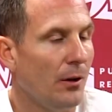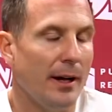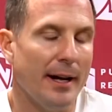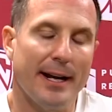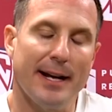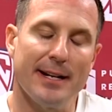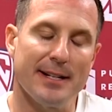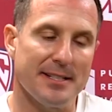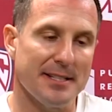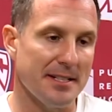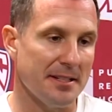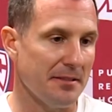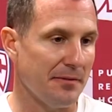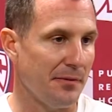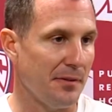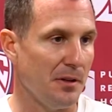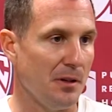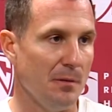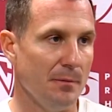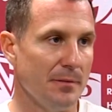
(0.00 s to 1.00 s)
Well, I got to see the
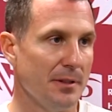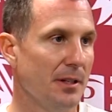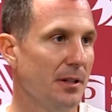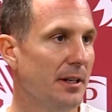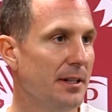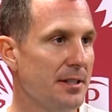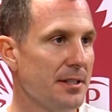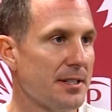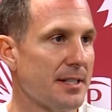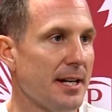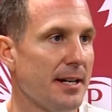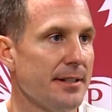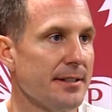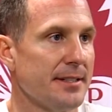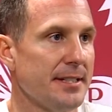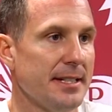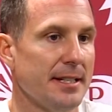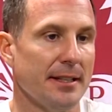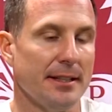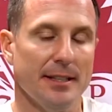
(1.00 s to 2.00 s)
film. You know, I just kind of
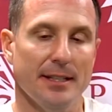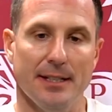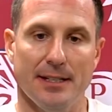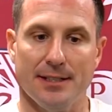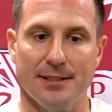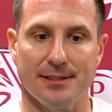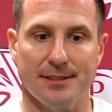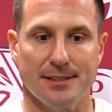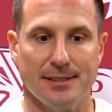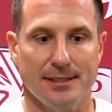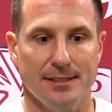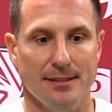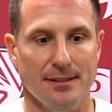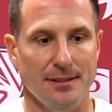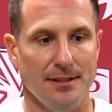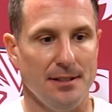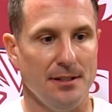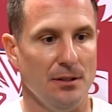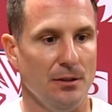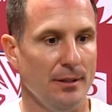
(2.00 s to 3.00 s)
seeing things,
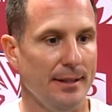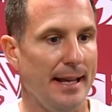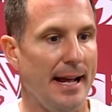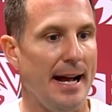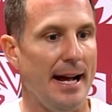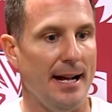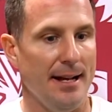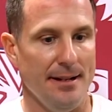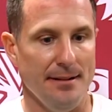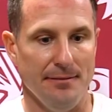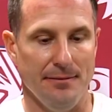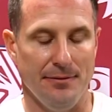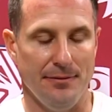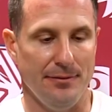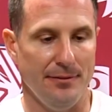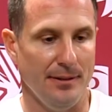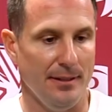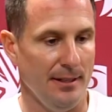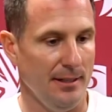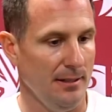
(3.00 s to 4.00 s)
you know,
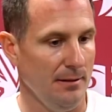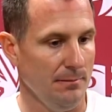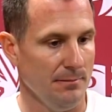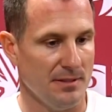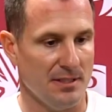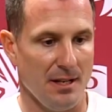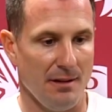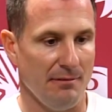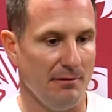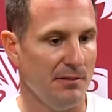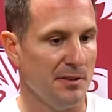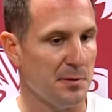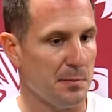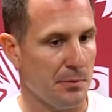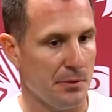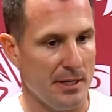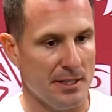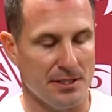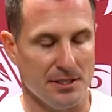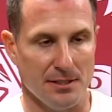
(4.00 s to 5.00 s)
live. Some of it's
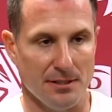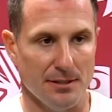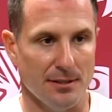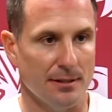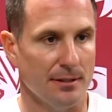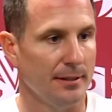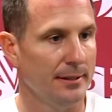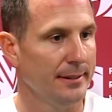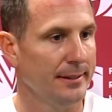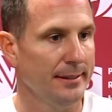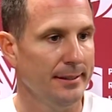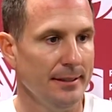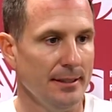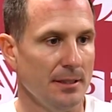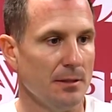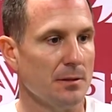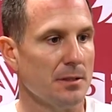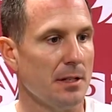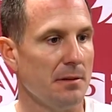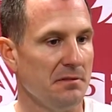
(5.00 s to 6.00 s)
pressure.
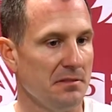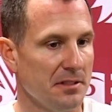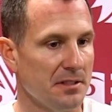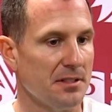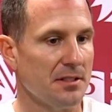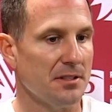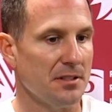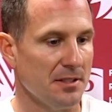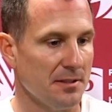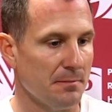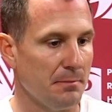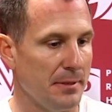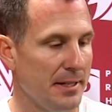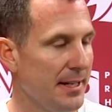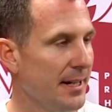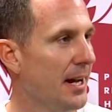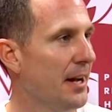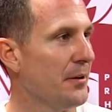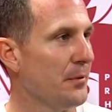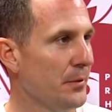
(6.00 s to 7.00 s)
You know, some of it's just
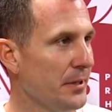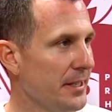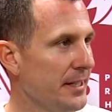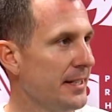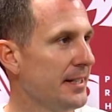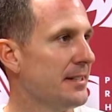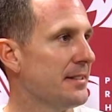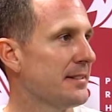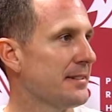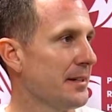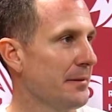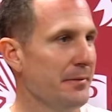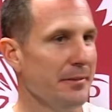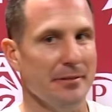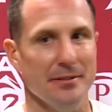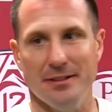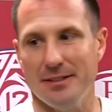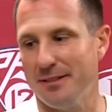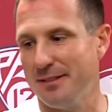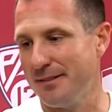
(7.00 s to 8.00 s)
being on reads. Some
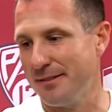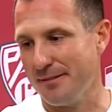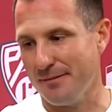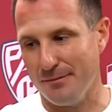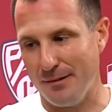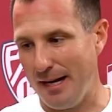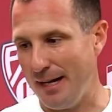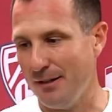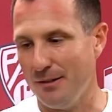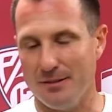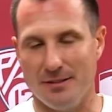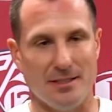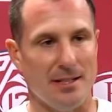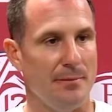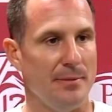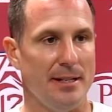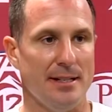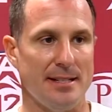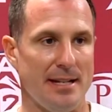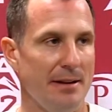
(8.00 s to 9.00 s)
of it's routes. I
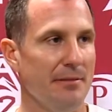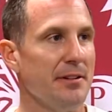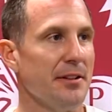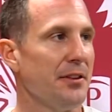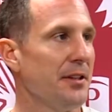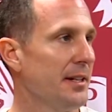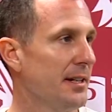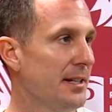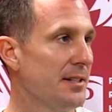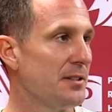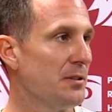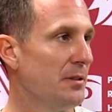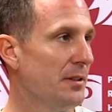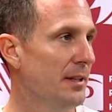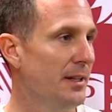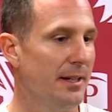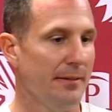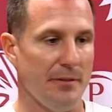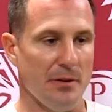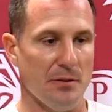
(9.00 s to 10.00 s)
mean, it's everything.
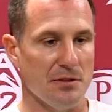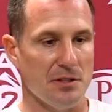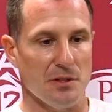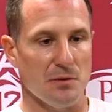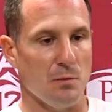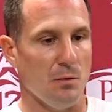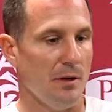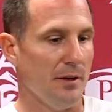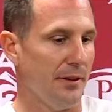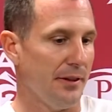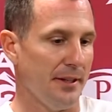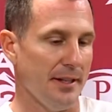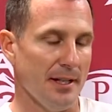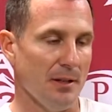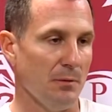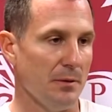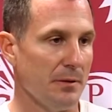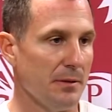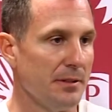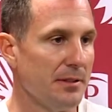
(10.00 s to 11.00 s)
If it was just one
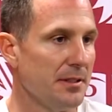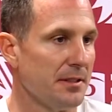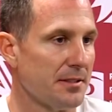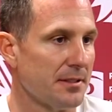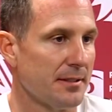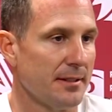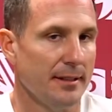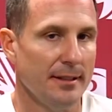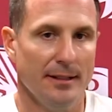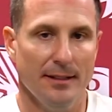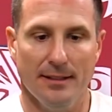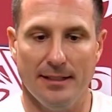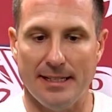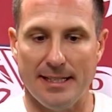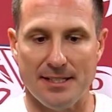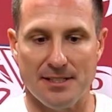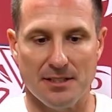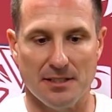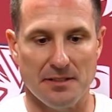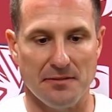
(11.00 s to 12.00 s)
thing, we would just
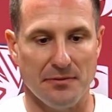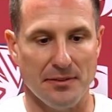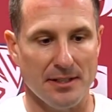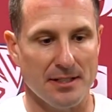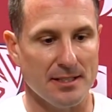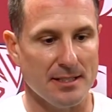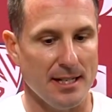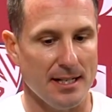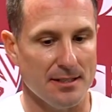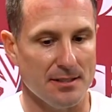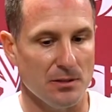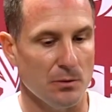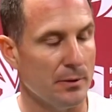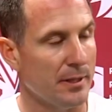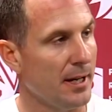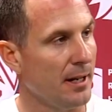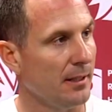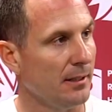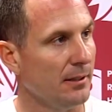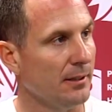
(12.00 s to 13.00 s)
easily fix that. So we
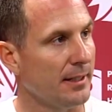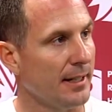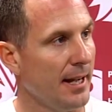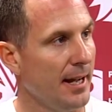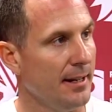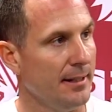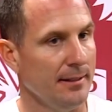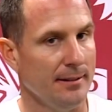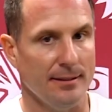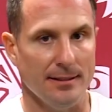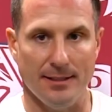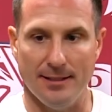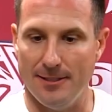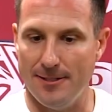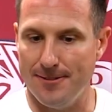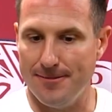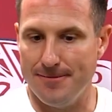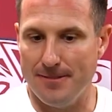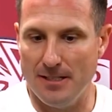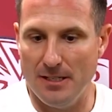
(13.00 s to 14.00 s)
got to look at it.
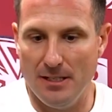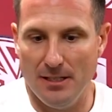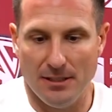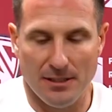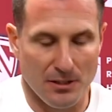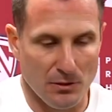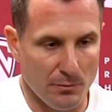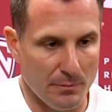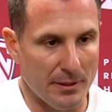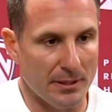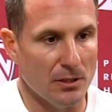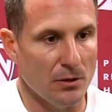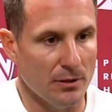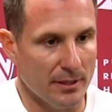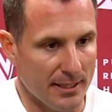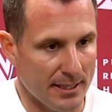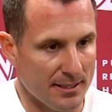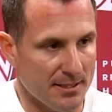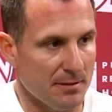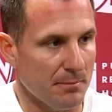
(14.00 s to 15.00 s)
And, you know, we've been going
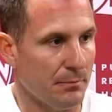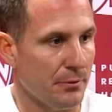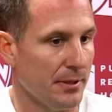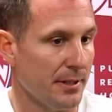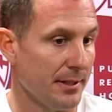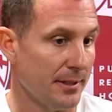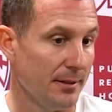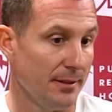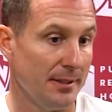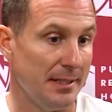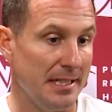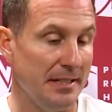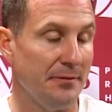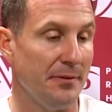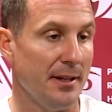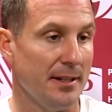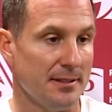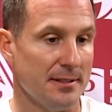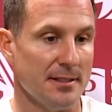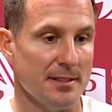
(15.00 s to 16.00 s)
against some pretty good
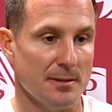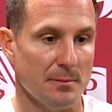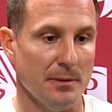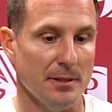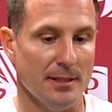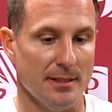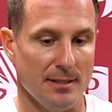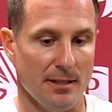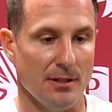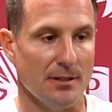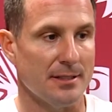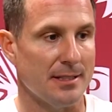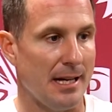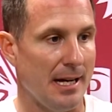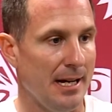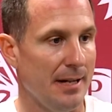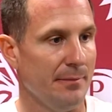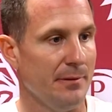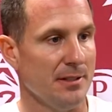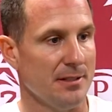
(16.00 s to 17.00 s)
defenses, but it's our
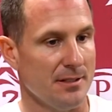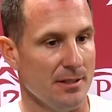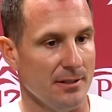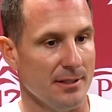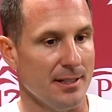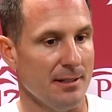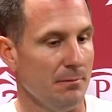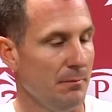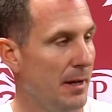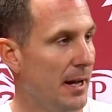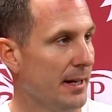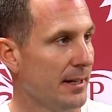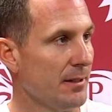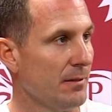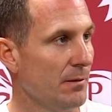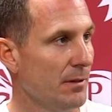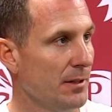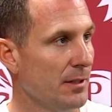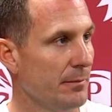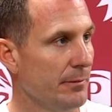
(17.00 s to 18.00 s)
time to start getting back
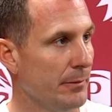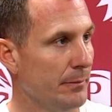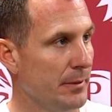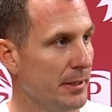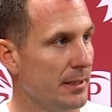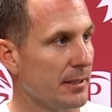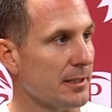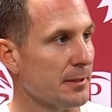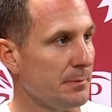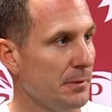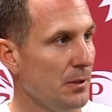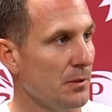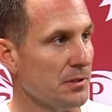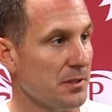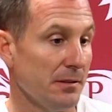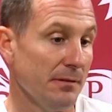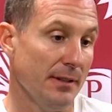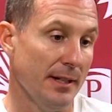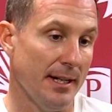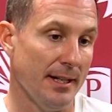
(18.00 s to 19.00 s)
in rhythm and being
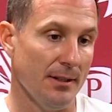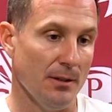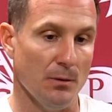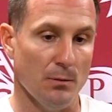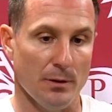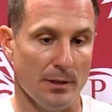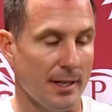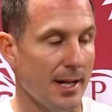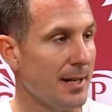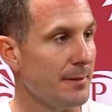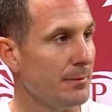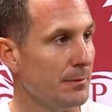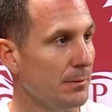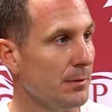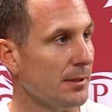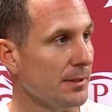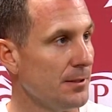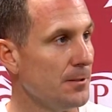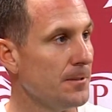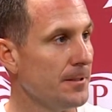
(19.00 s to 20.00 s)
explosive. And I know we're
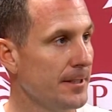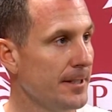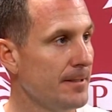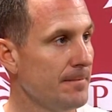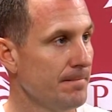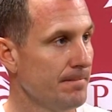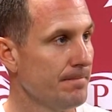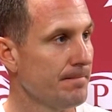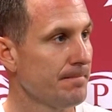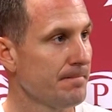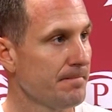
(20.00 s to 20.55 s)
capable of doing that.